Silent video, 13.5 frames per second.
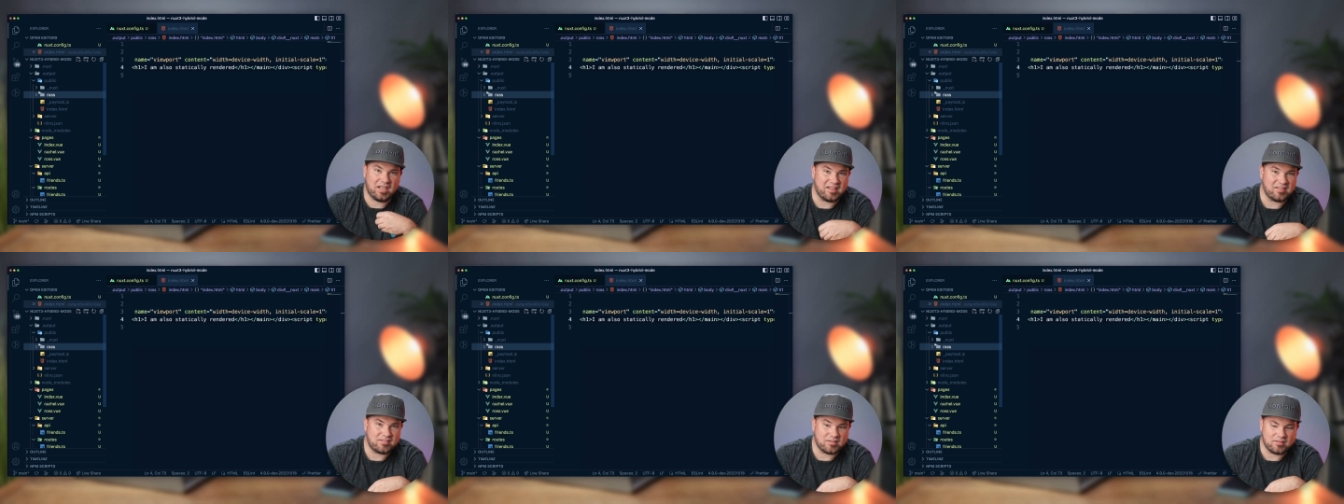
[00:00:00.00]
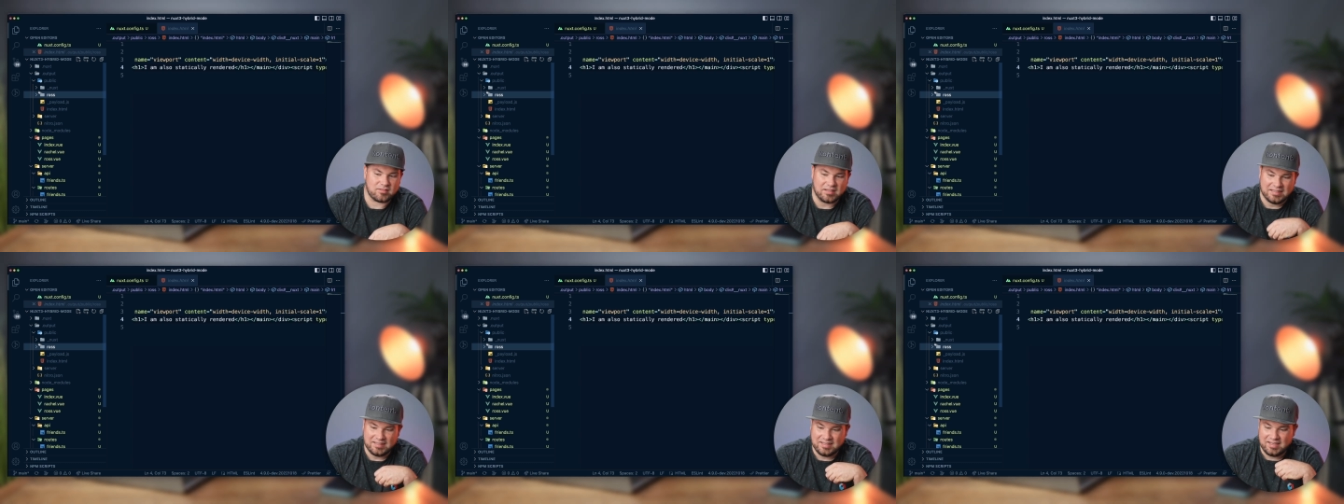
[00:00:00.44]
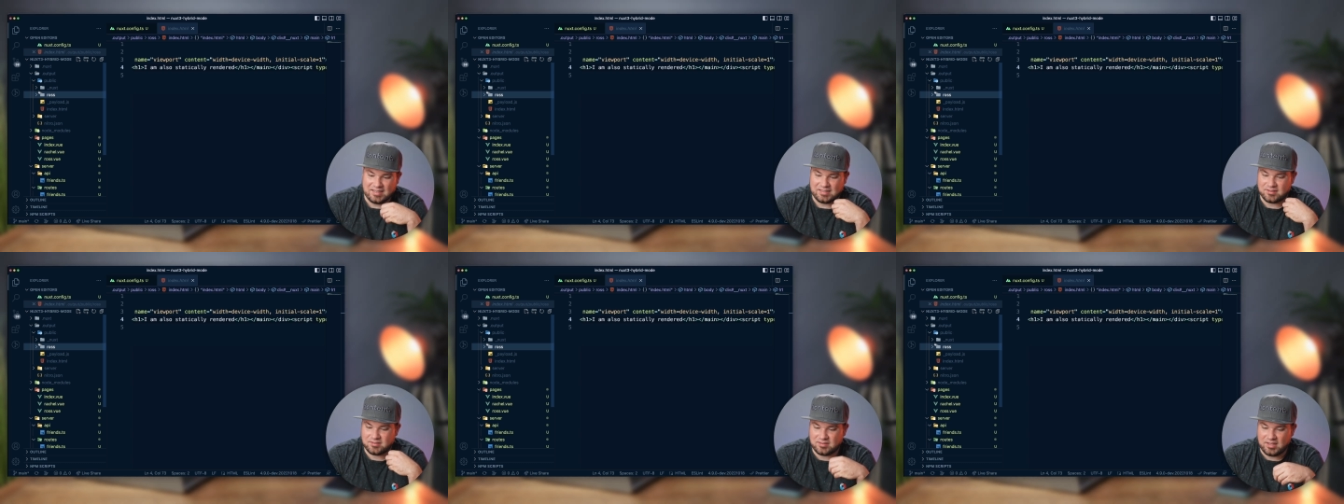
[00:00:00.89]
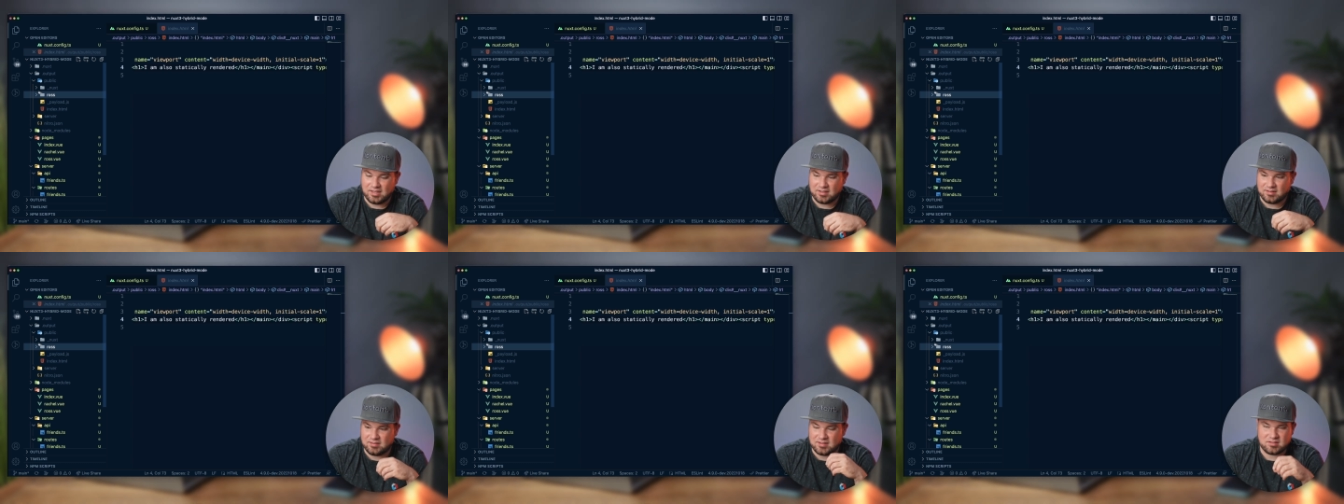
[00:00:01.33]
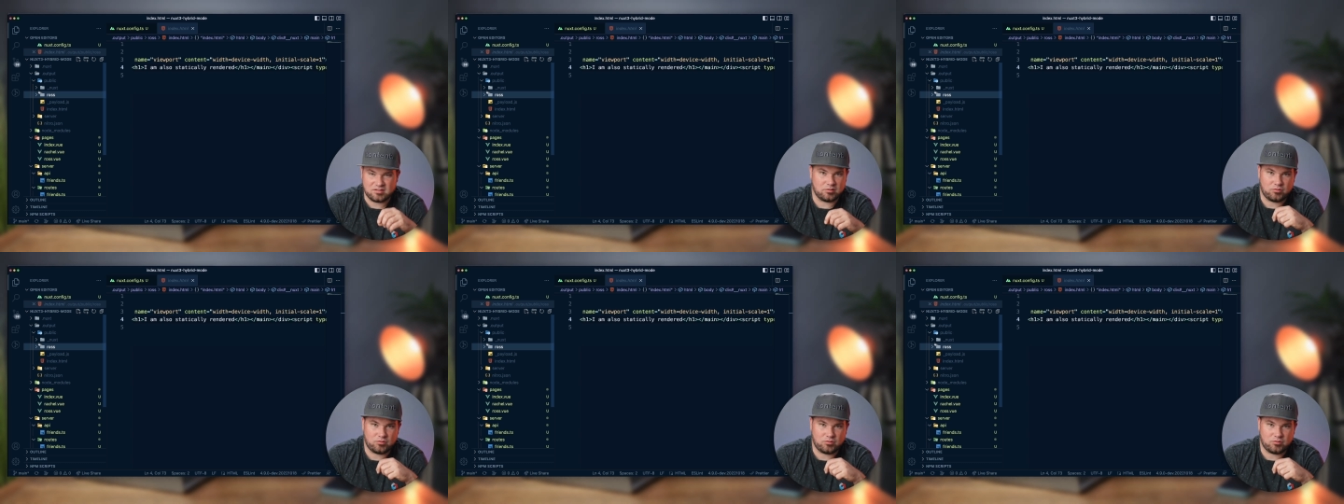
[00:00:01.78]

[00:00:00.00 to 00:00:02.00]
instance. And I think this is the